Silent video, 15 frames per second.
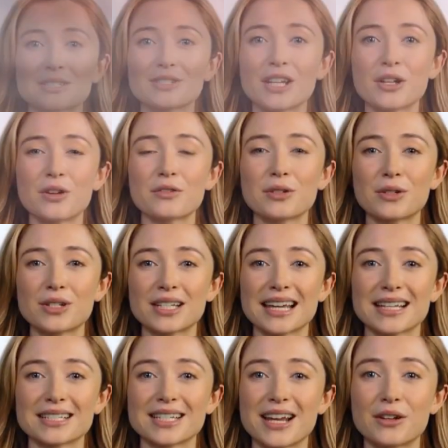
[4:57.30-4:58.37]
not overlook
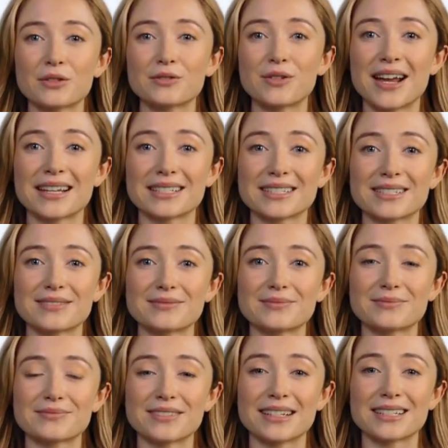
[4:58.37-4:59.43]
insider threats.
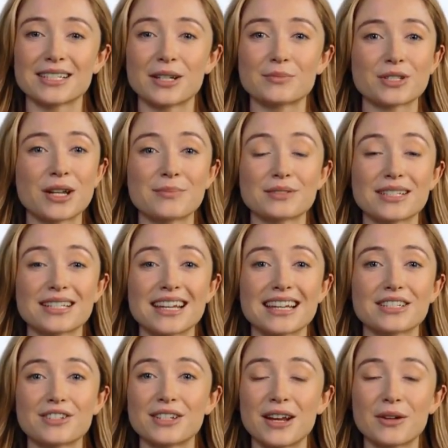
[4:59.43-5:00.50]
Sometimes the
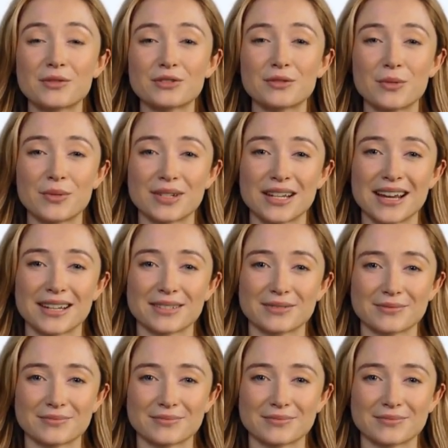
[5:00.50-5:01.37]
danger comes from within.